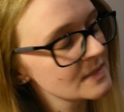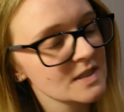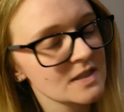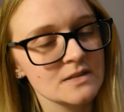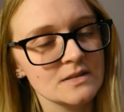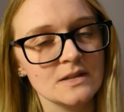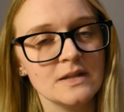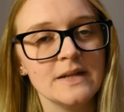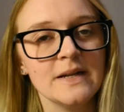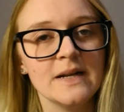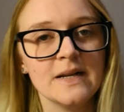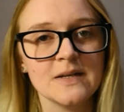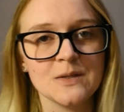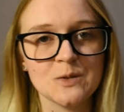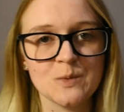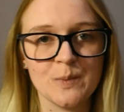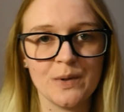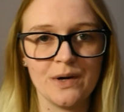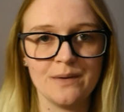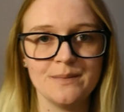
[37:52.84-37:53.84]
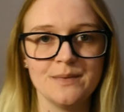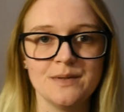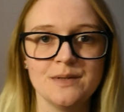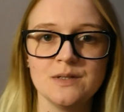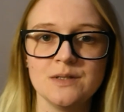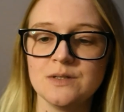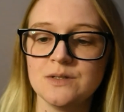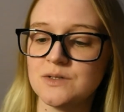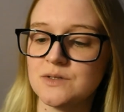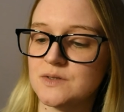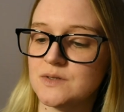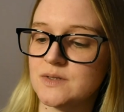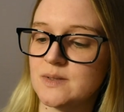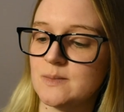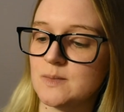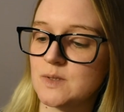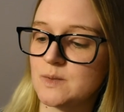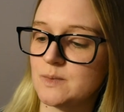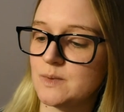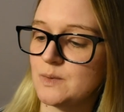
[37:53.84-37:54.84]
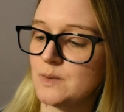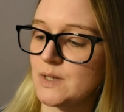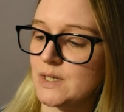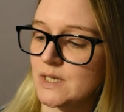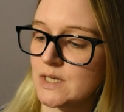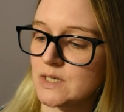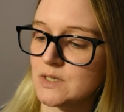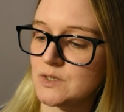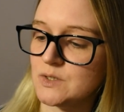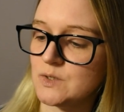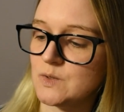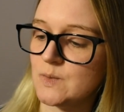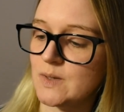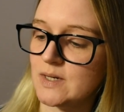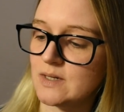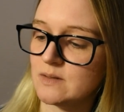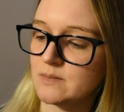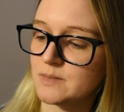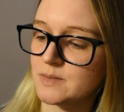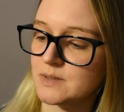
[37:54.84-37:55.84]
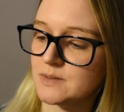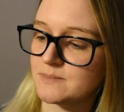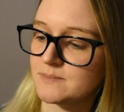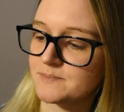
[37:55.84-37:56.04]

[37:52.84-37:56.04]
it's a little experiment that doesn't seem to be working too well, but